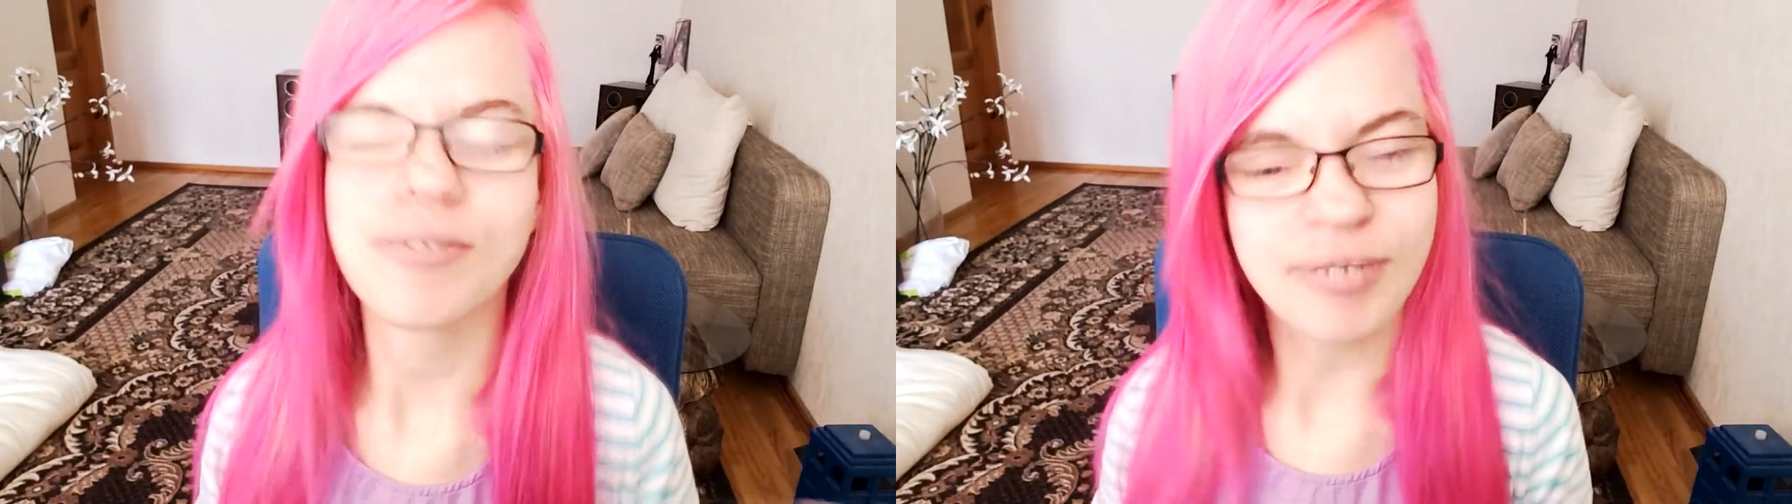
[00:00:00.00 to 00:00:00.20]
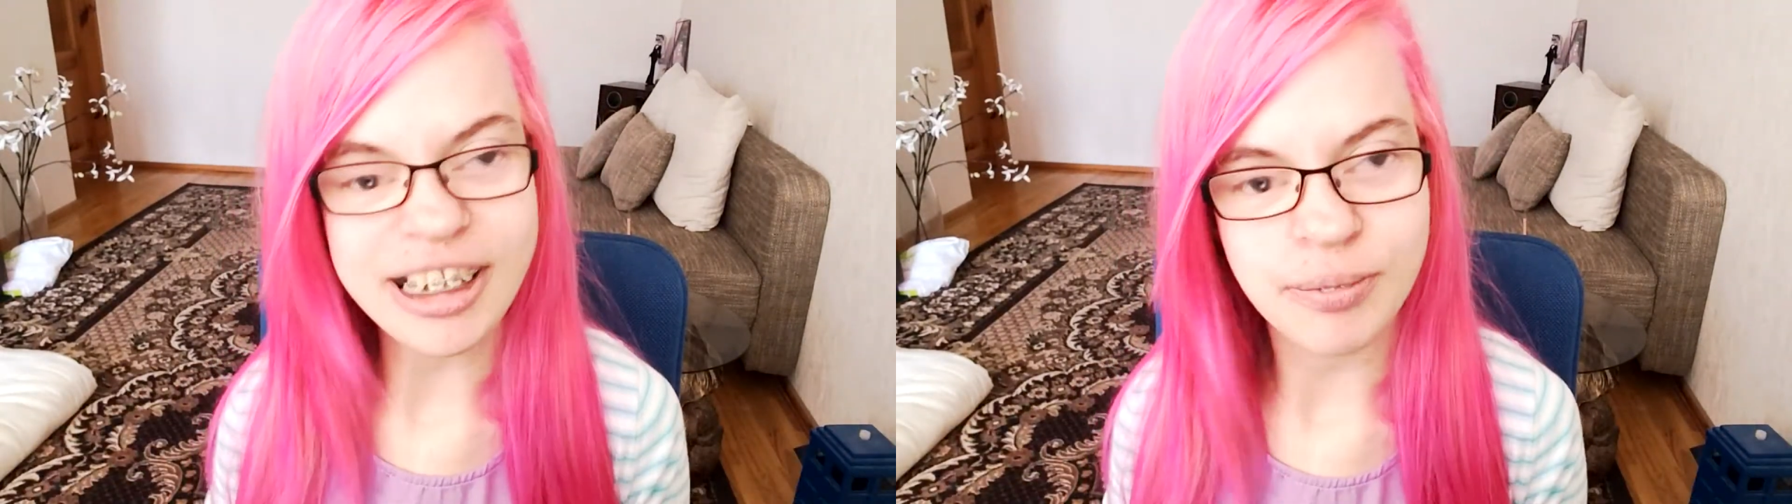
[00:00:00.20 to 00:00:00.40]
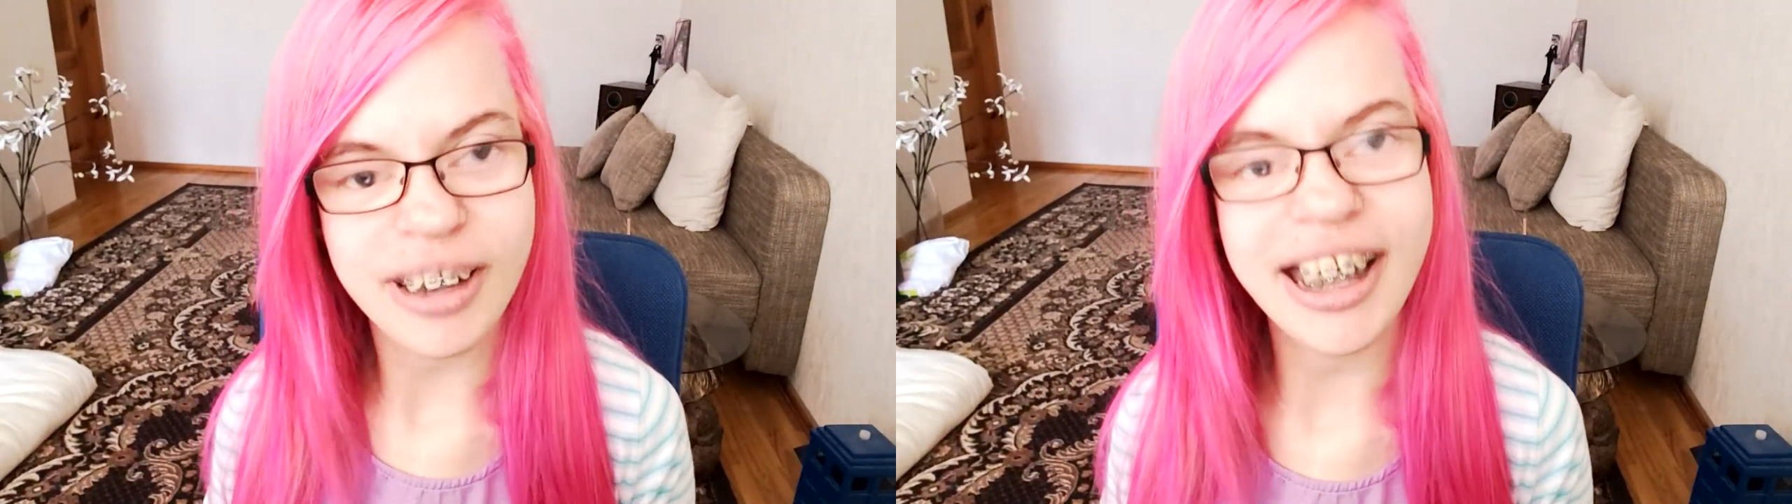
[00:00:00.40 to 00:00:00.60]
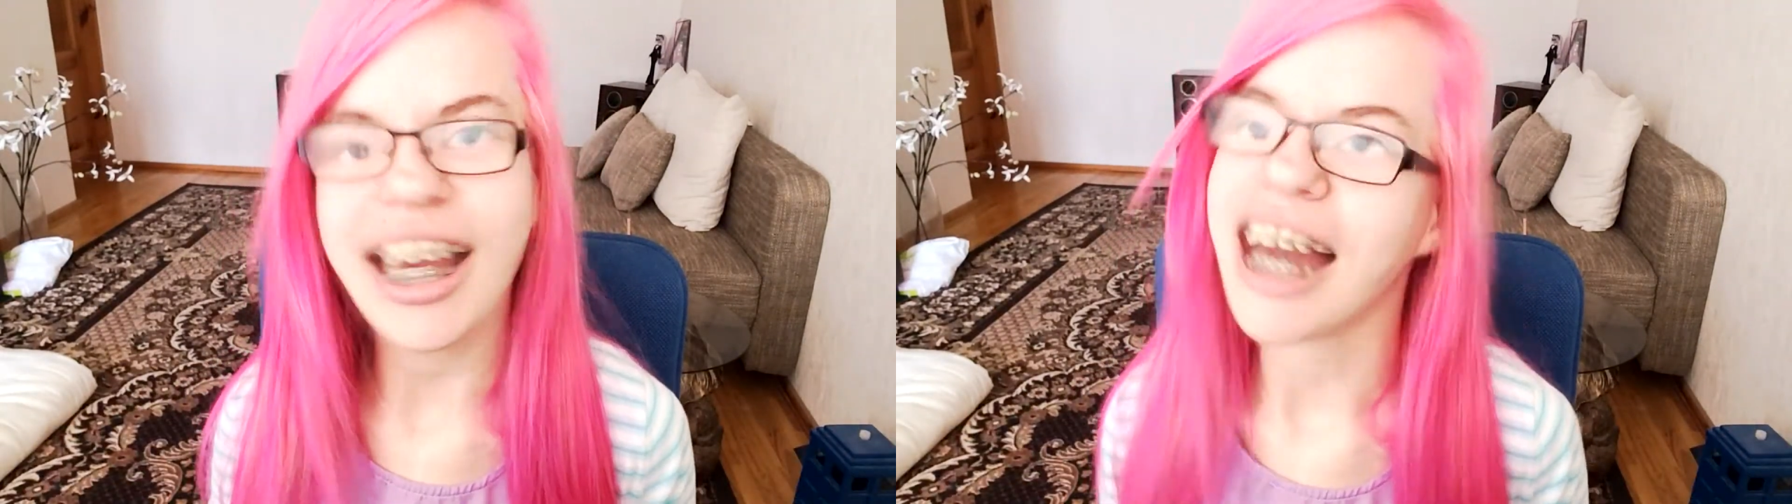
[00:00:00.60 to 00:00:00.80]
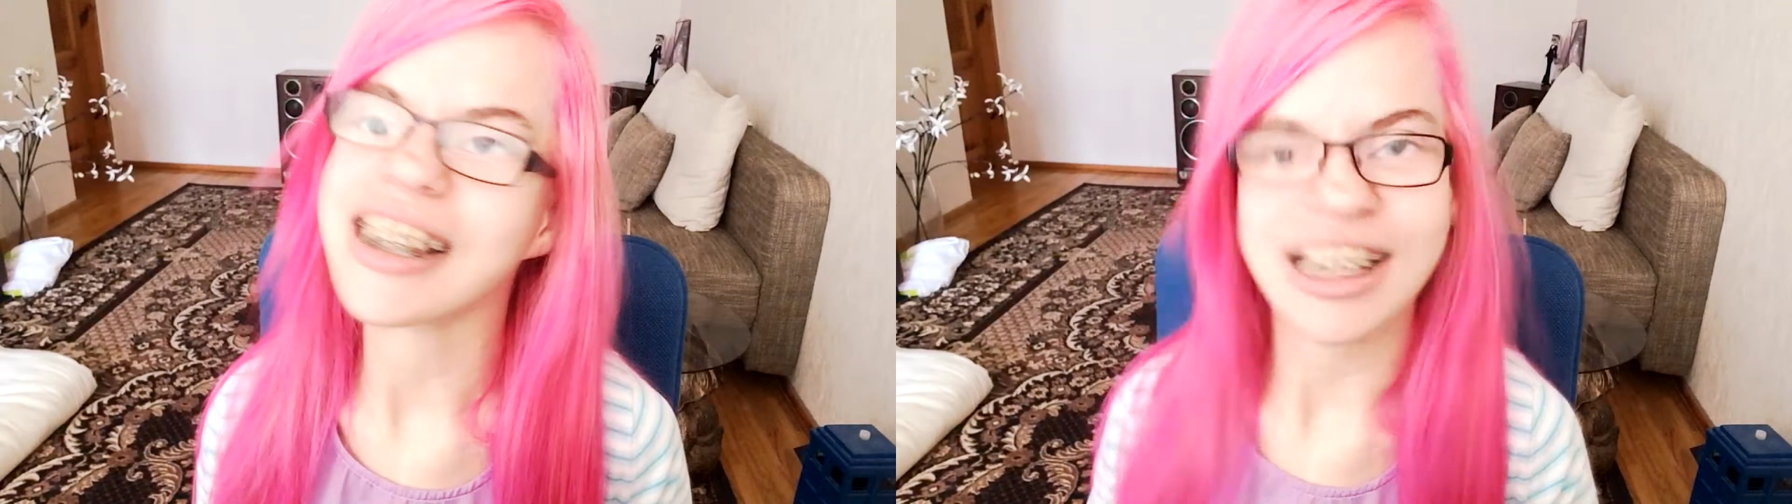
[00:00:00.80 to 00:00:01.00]
press play,
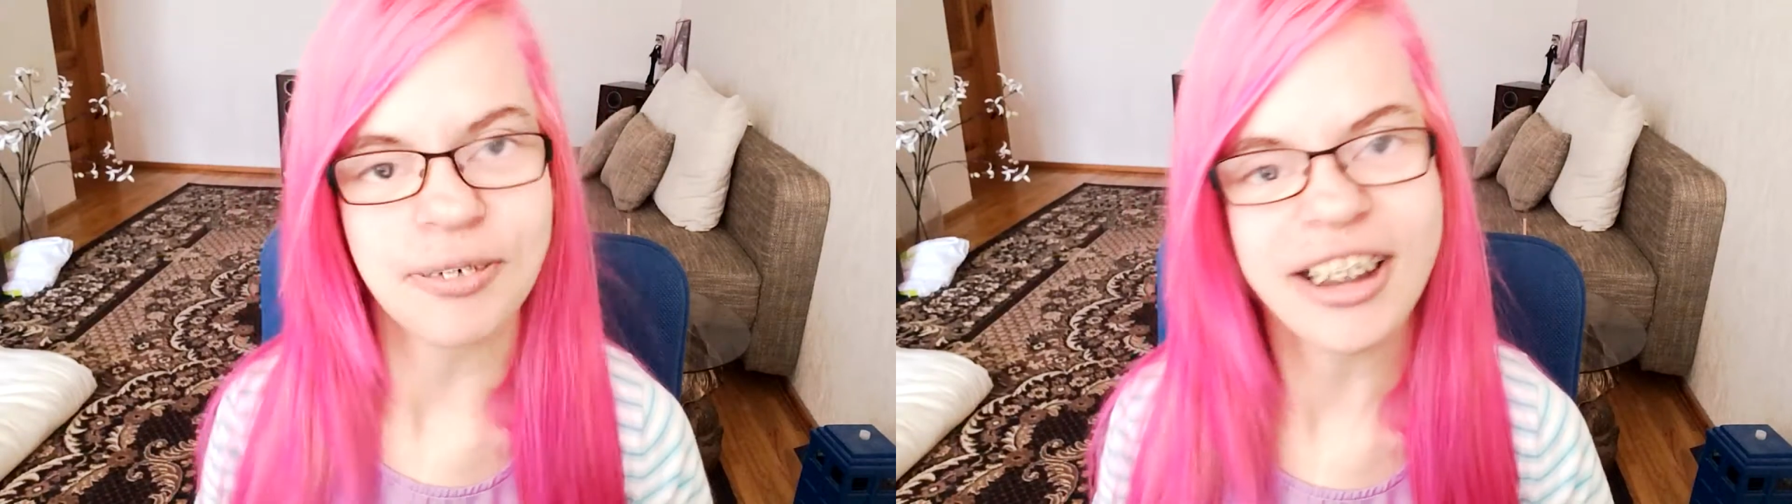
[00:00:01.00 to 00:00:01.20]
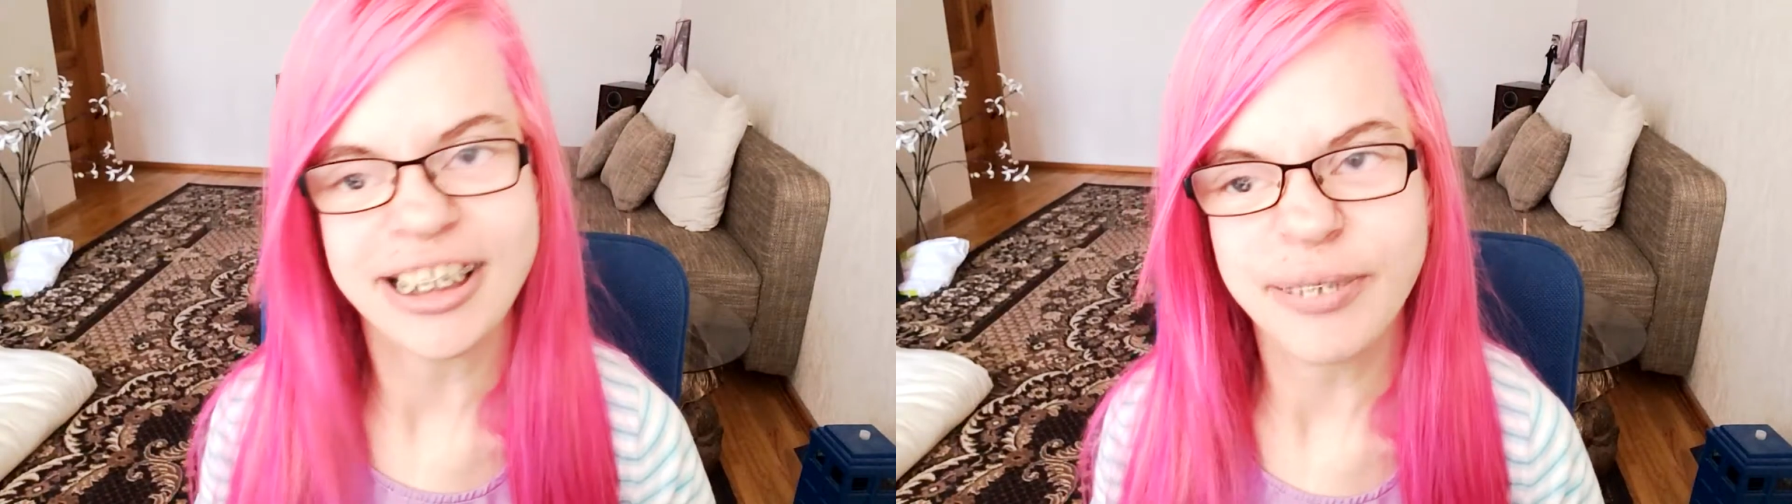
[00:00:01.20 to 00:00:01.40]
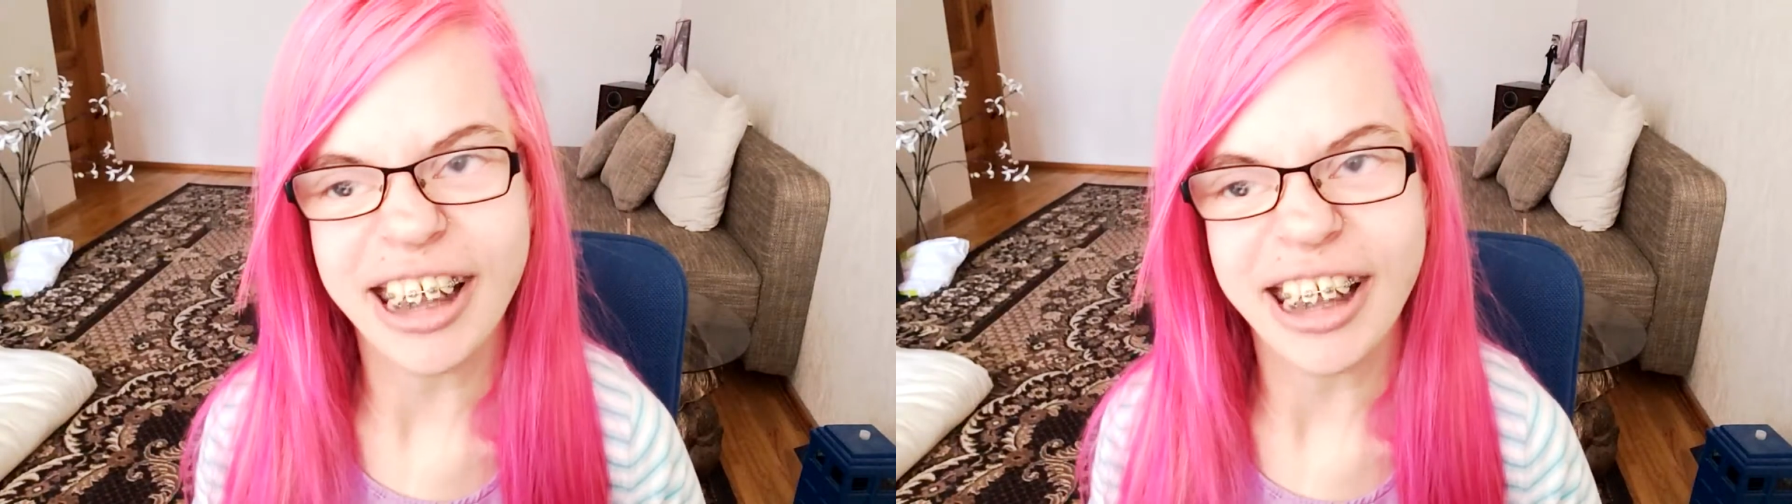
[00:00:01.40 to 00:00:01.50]
and let's watch the